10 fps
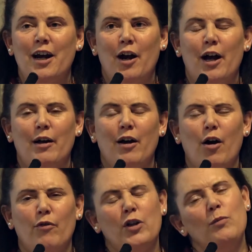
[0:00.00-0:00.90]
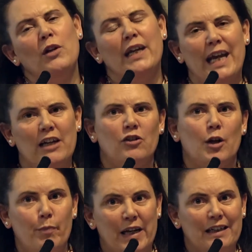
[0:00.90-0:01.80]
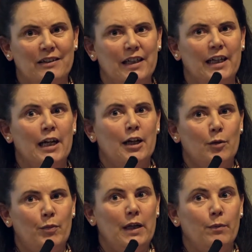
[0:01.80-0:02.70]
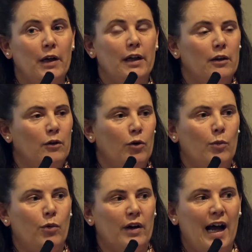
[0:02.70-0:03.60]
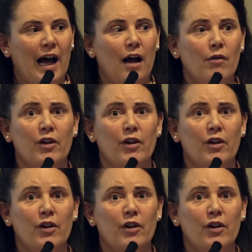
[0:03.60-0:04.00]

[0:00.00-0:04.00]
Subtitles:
of communication ability the people in the group would have,